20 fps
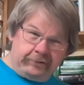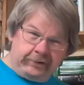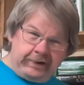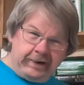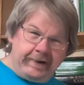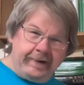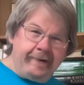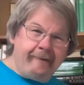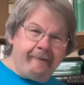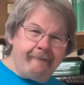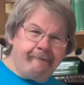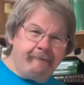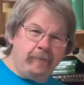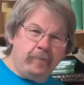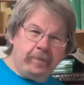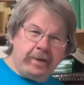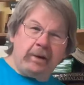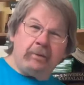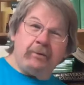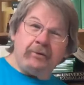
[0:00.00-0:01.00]
Okay,
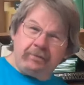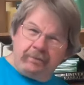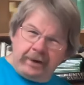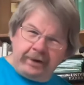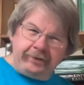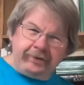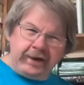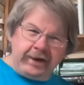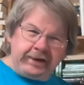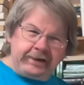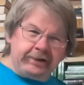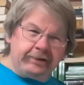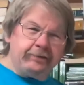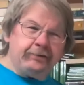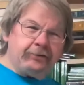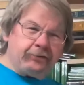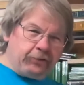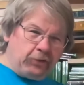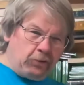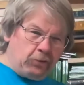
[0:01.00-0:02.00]
that was my thinking.
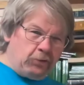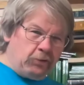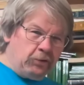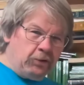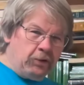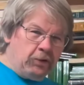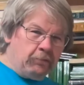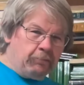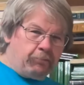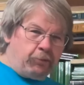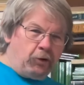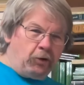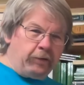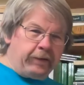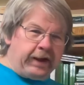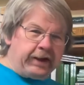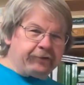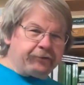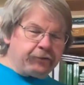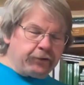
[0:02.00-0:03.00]
So pull
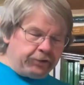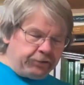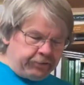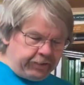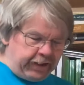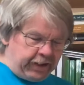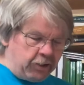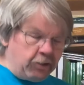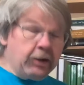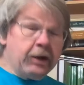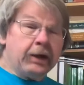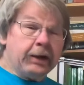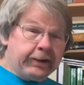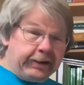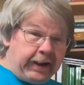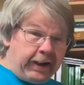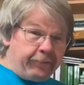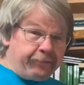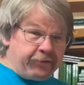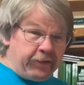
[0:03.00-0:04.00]
that trigger now,
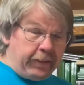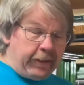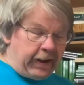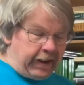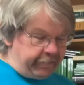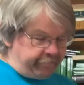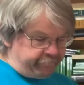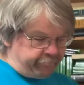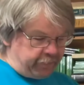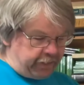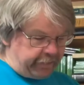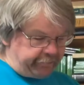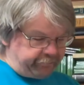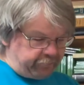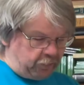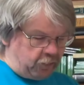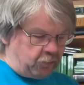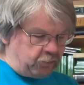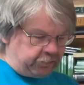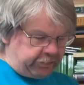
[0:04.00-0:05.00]
get the knight prepped.
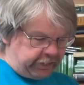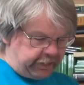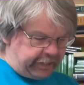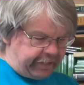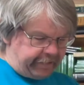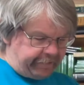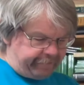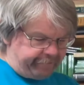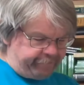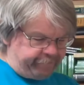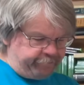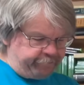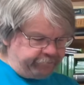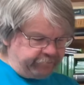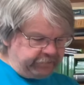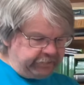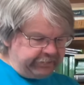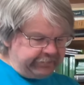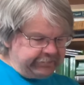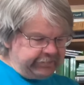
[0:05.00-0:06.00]
Okay.
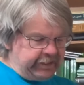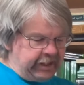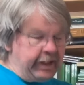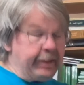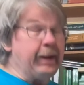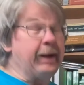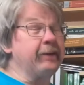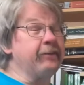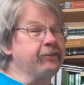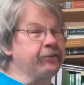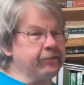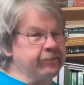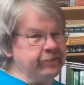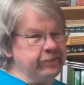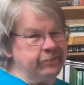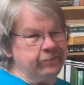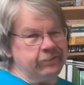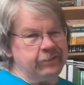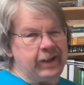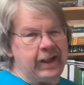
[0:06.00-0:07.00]
And I
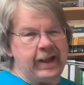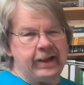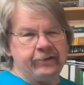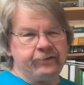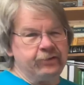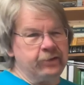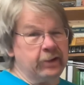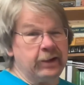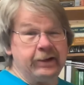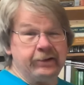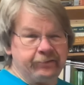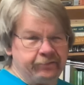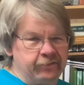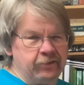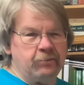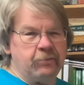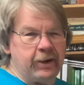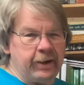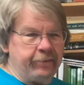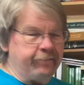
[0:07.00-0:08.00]
still actually, I
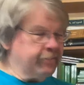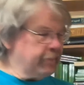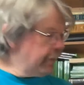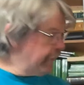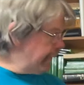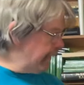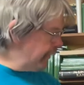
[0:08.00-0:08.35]
still might have done